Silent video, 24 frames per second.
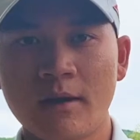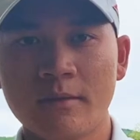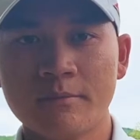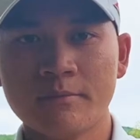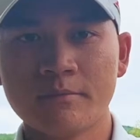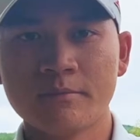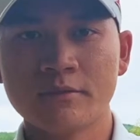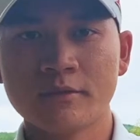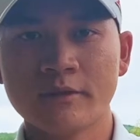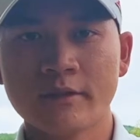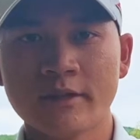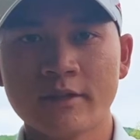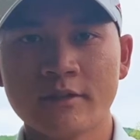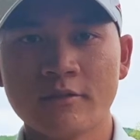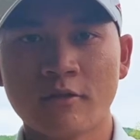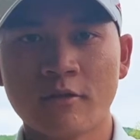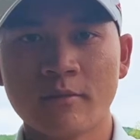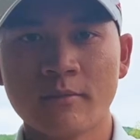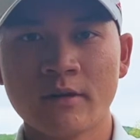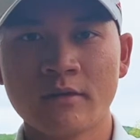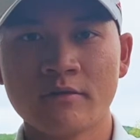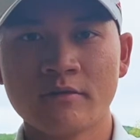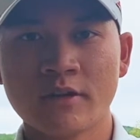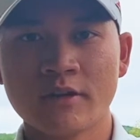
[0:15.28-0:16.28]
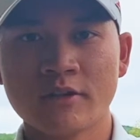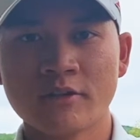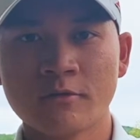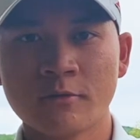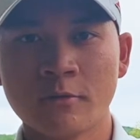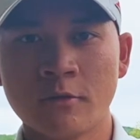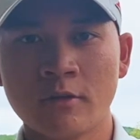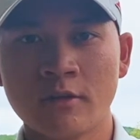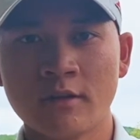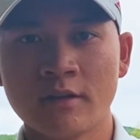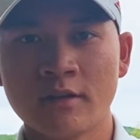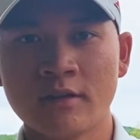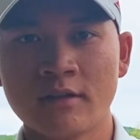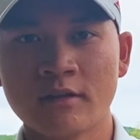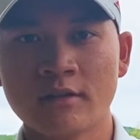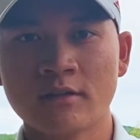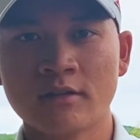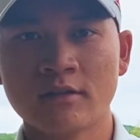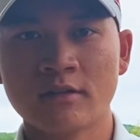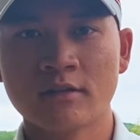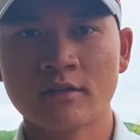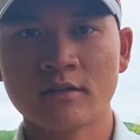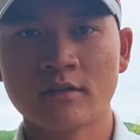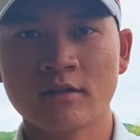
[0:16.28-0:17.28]
pre-tournament ritual
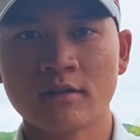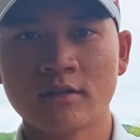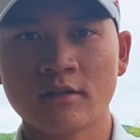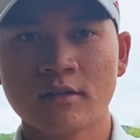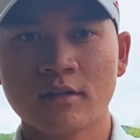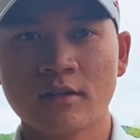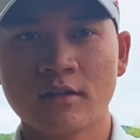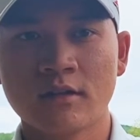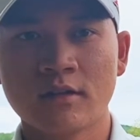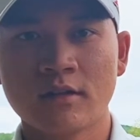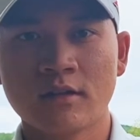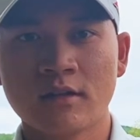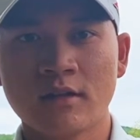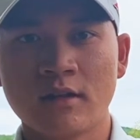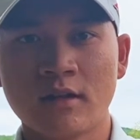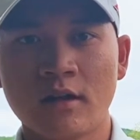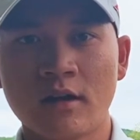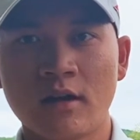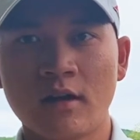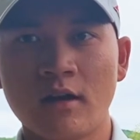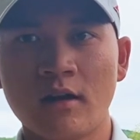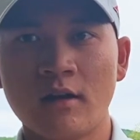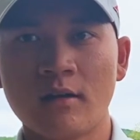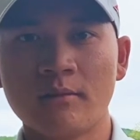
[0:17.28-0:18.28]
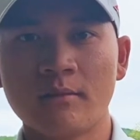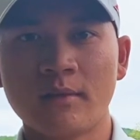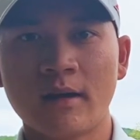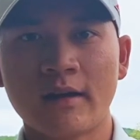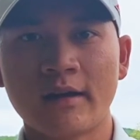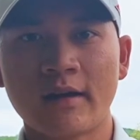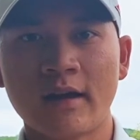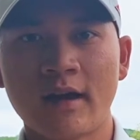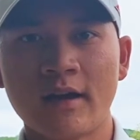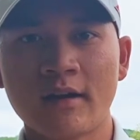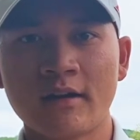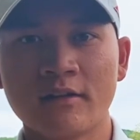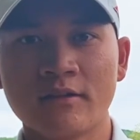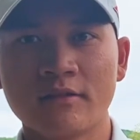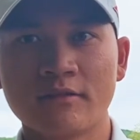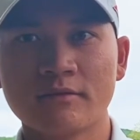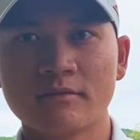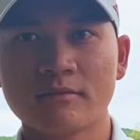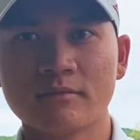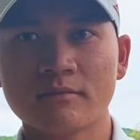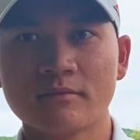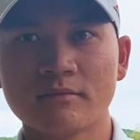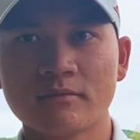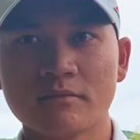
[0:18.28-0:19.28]
is um, I gotta
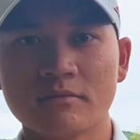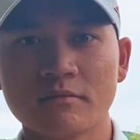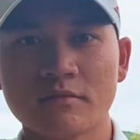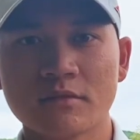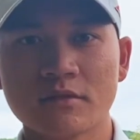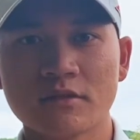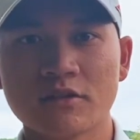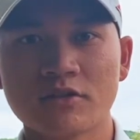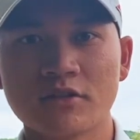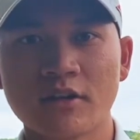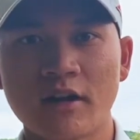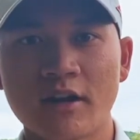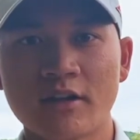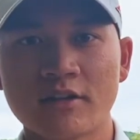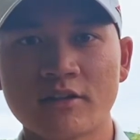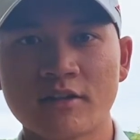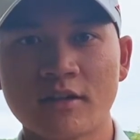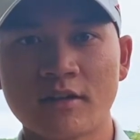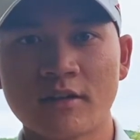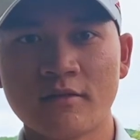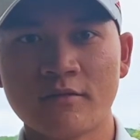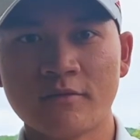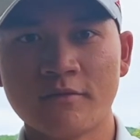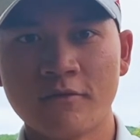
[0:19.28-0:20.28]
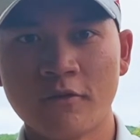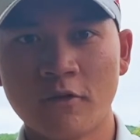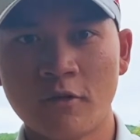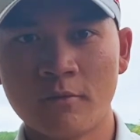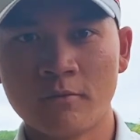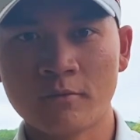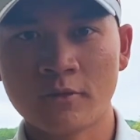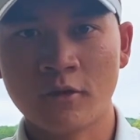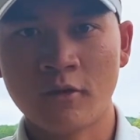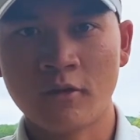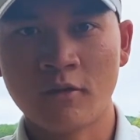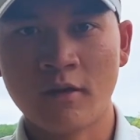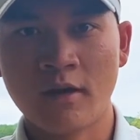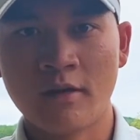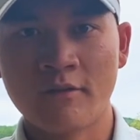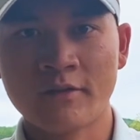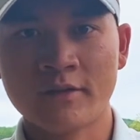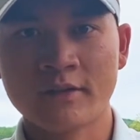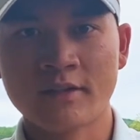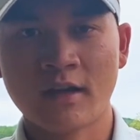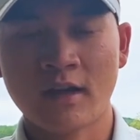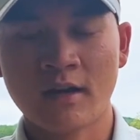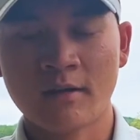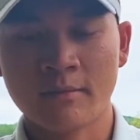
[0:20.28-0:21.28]
stretch and foam roll every
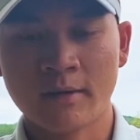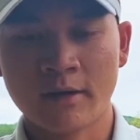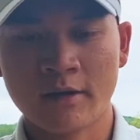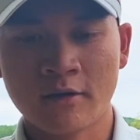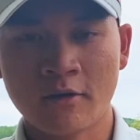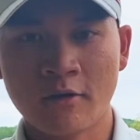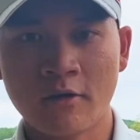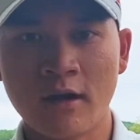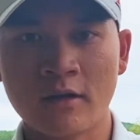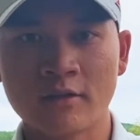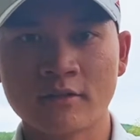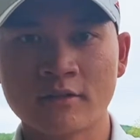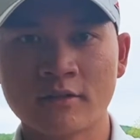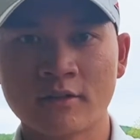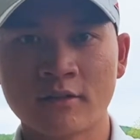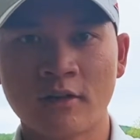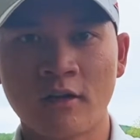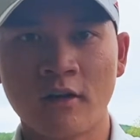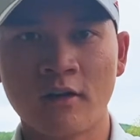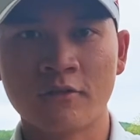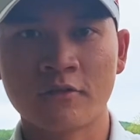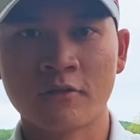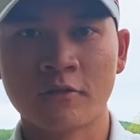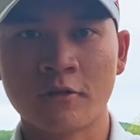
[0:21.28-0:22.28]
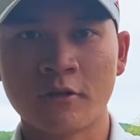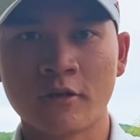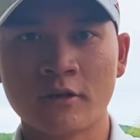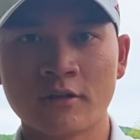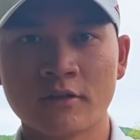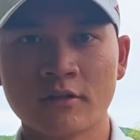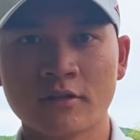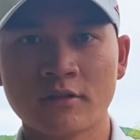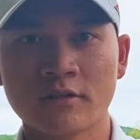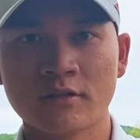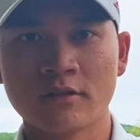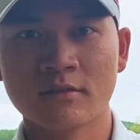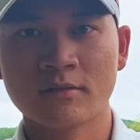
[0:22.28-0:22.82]
time I go out to the golf course.